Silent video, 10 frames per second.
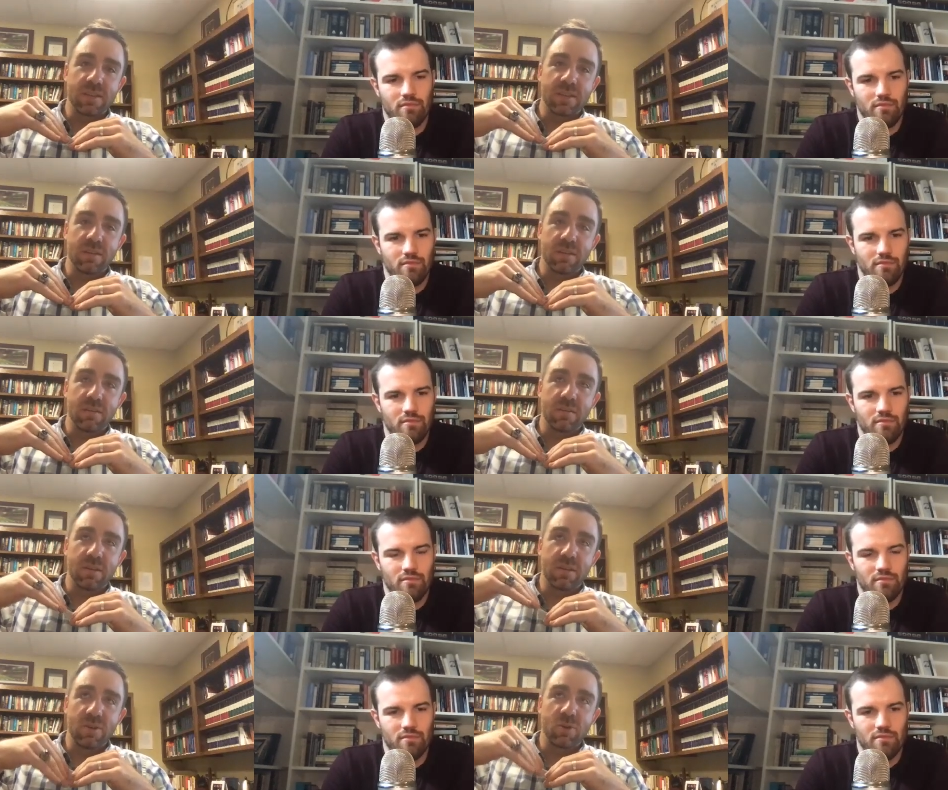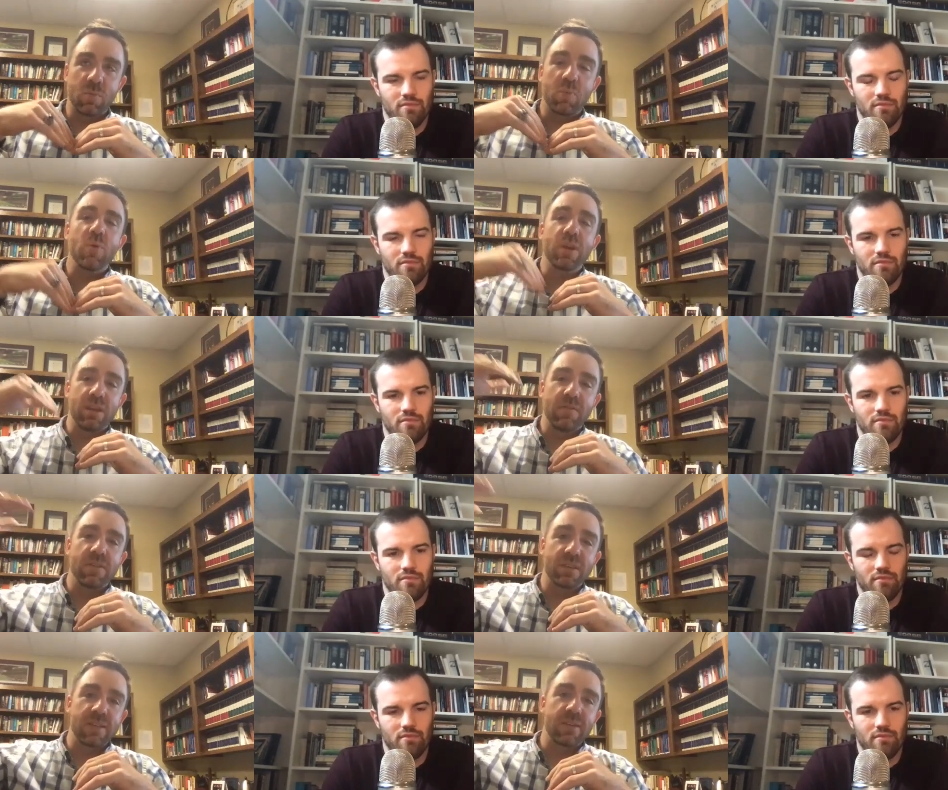Speaker 1: the initial point of
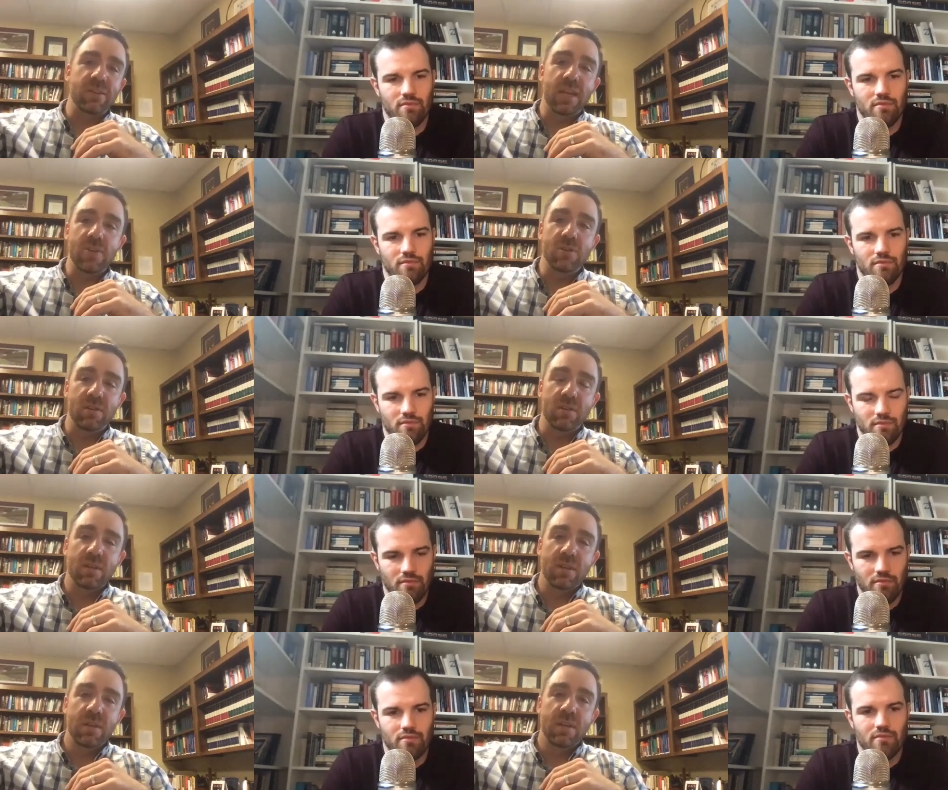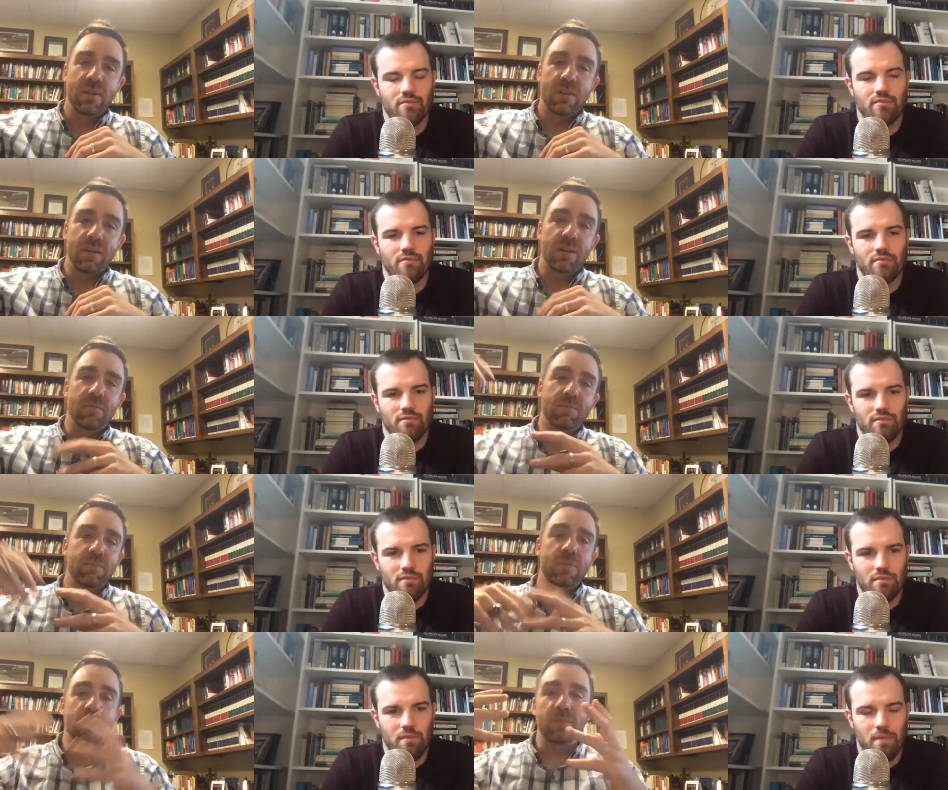his exaltation. Um,
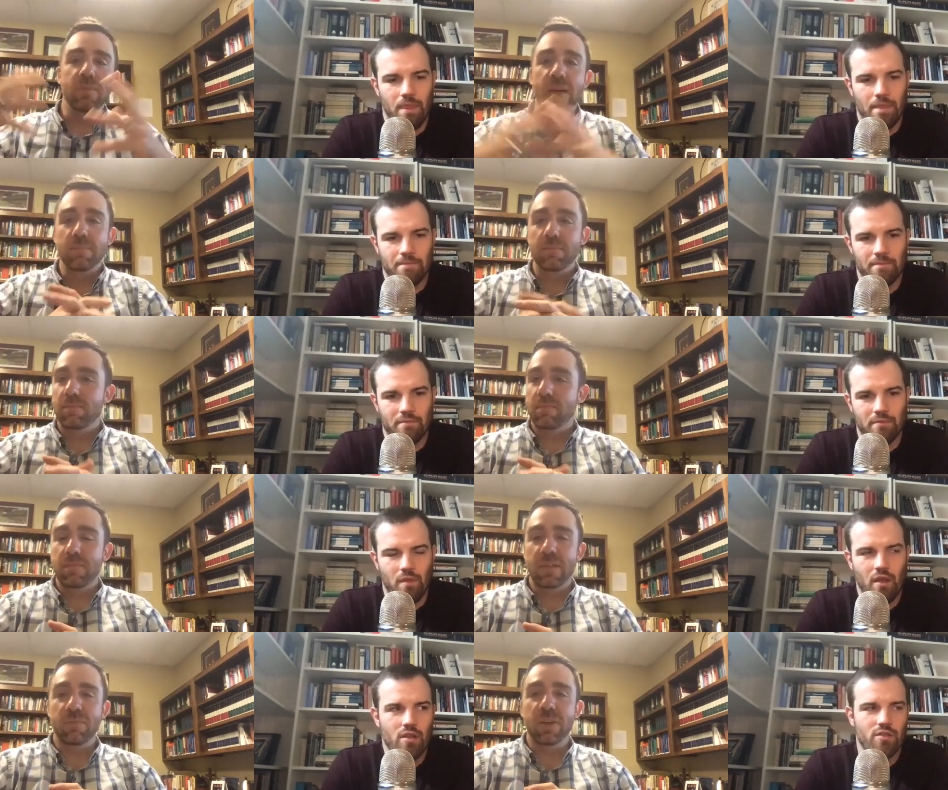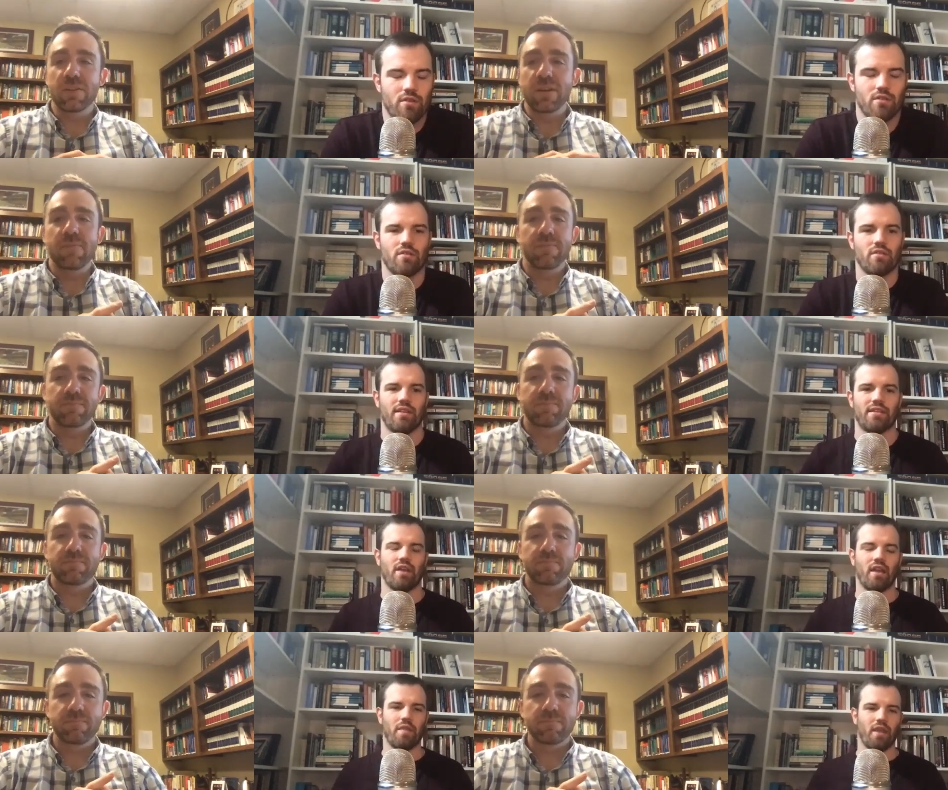so yeah, it's victory.
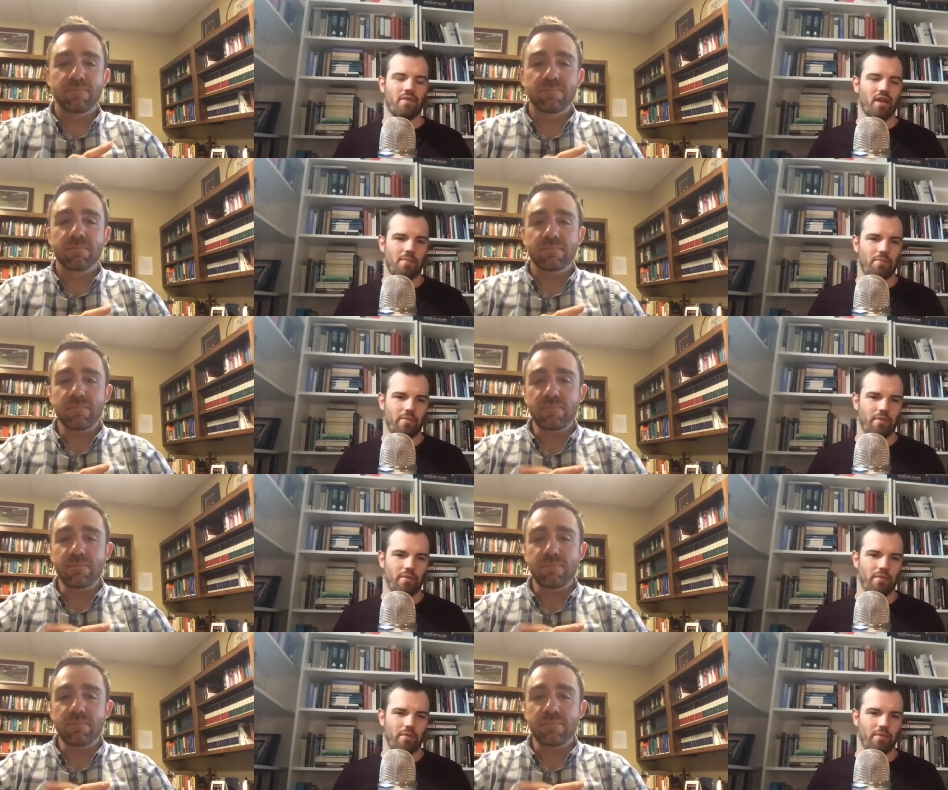
Speaker 2: So I can think of a couple of